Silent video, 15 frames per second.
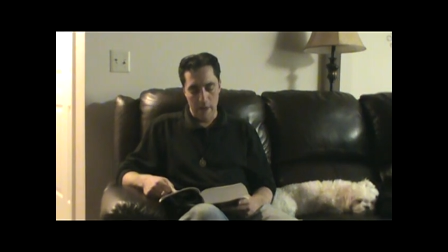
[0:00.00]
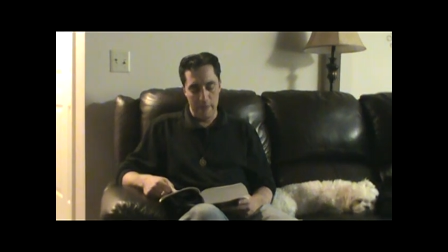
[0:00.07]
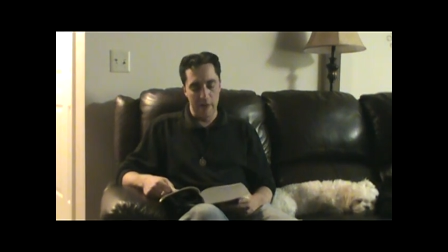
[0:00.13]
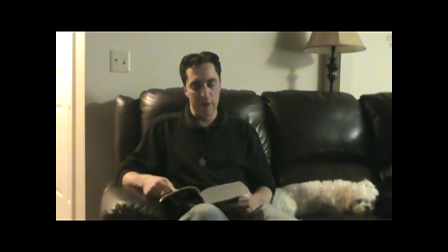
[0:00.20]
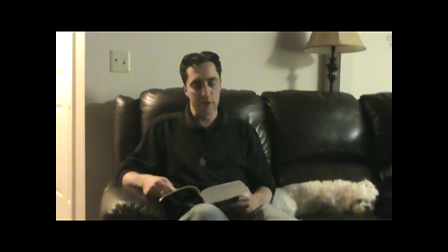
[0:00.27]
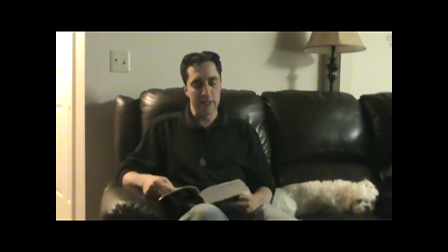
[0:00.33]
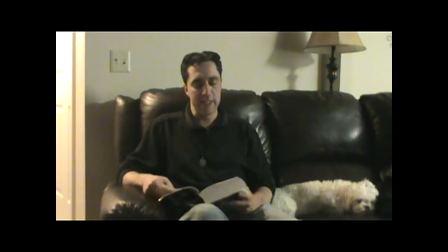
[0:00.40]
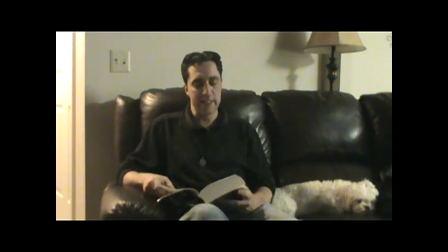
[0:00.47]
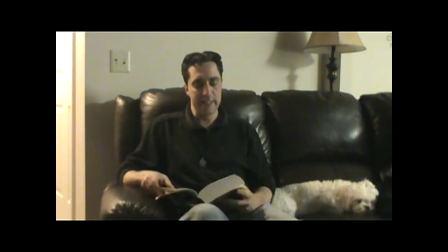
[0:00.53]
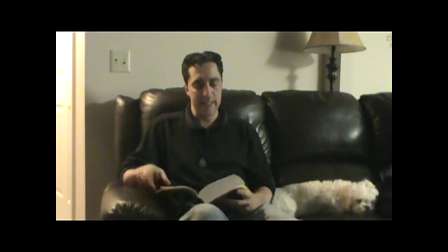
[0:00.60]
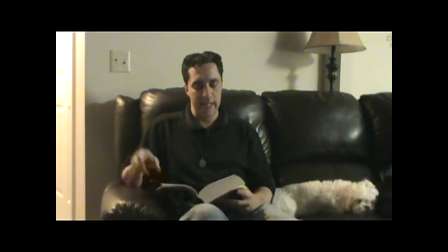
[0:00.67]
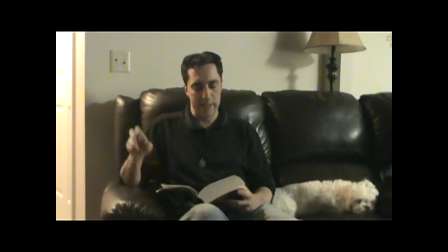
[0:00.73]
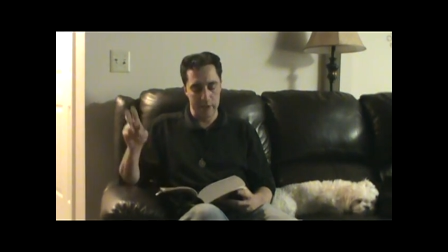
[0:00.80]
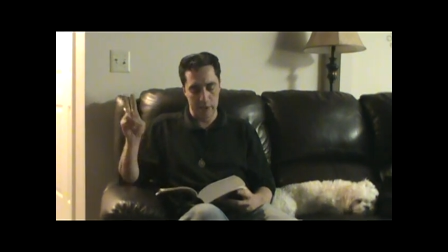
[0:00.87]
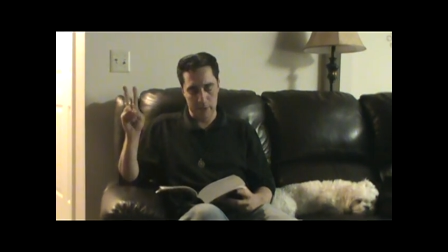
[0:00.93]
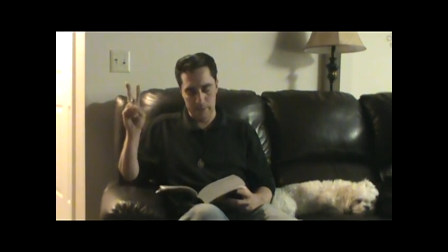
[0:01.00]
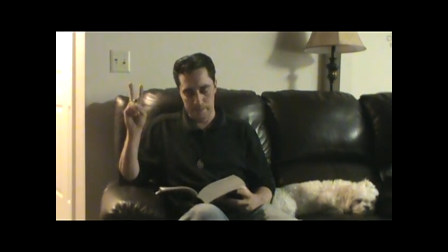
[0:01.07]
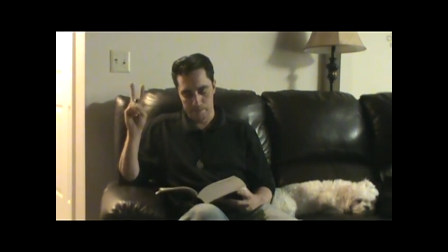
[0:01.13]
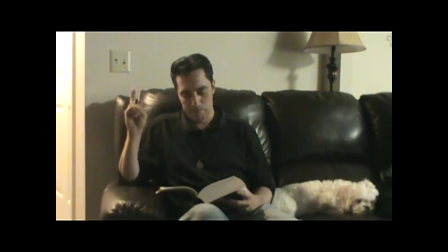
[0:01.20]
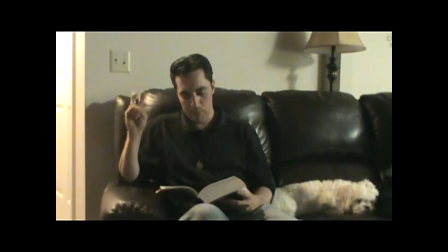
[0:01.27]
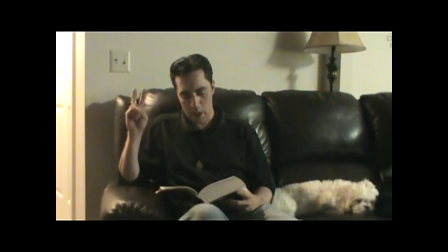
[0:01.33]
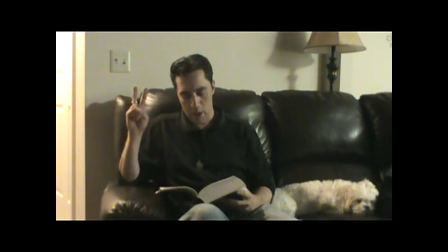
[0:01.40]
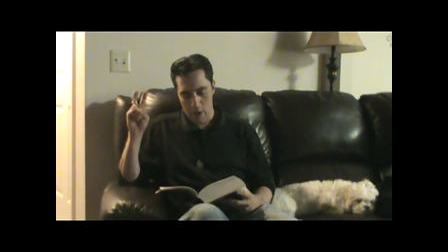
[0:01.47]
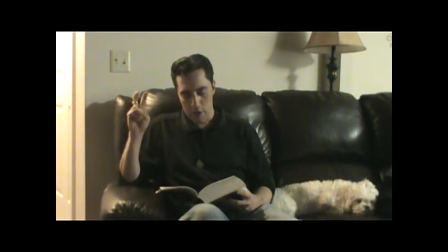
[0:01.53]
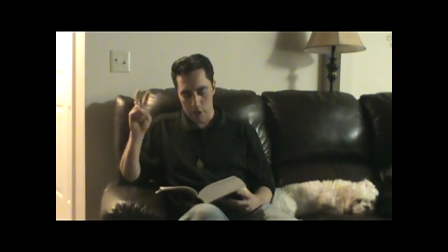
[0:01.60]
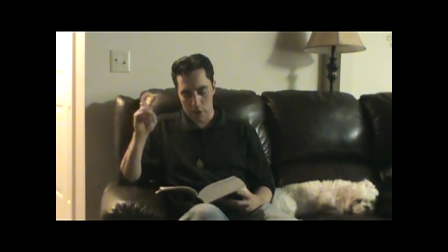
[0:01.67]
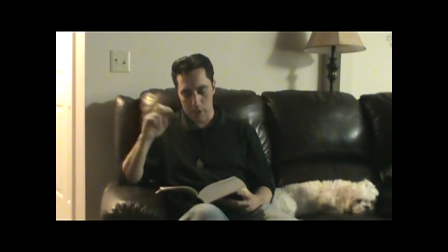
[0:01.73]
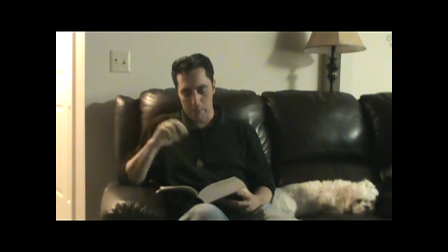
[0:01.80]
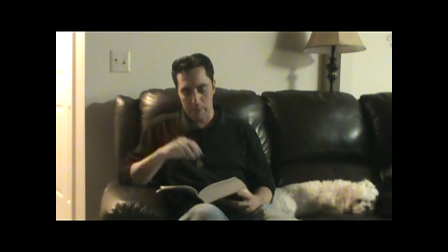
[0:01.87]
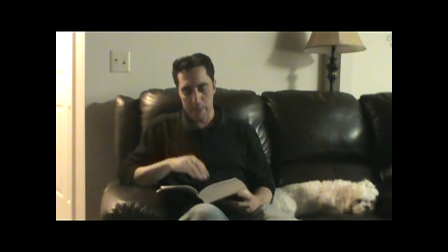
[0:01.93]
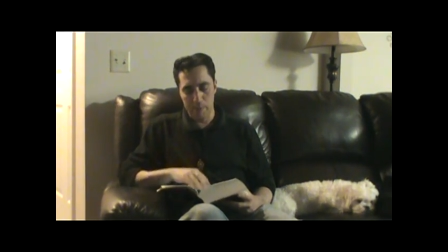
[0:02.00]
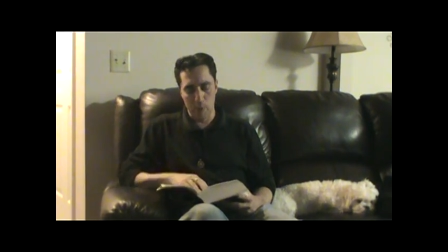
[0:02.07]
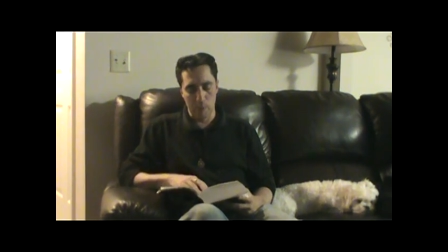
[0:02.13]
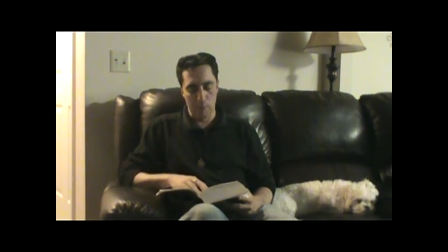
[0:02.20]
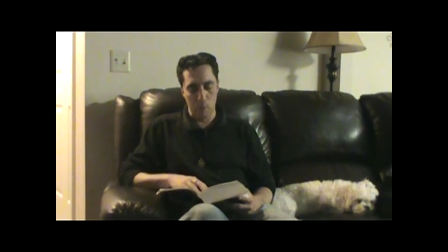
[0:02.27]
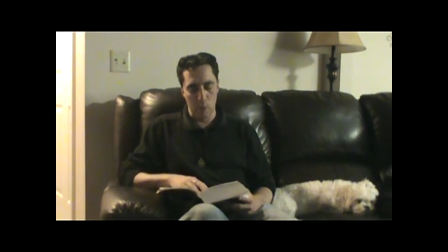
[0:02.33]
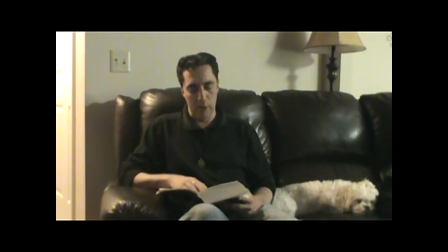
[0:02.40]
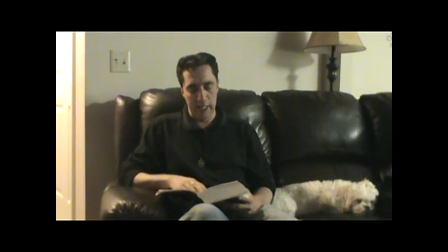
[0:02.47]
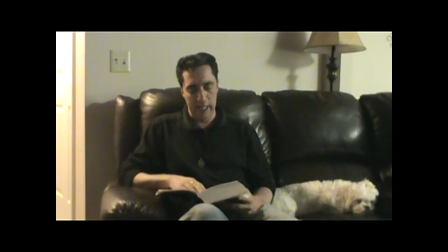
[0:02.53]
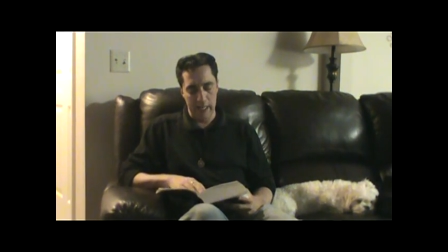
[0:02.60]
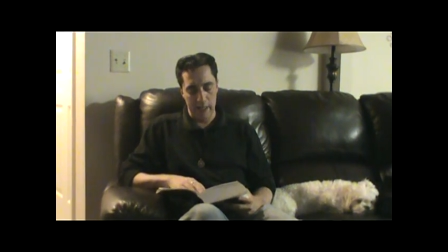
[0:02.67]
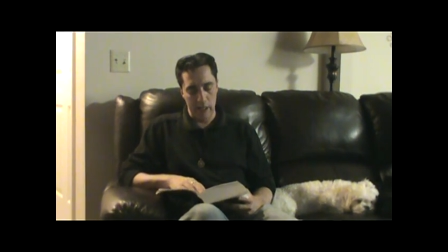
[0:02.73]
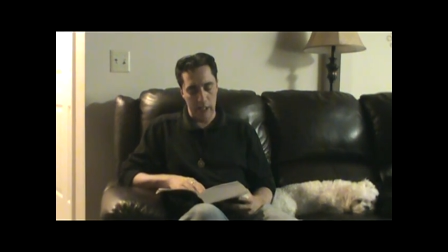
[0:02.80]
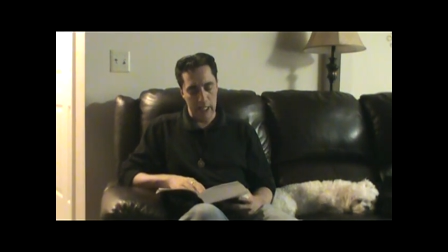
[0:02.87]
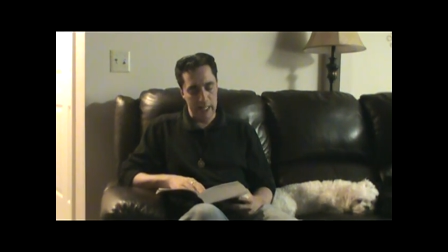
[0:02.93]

Thus he says, "Some people are born again,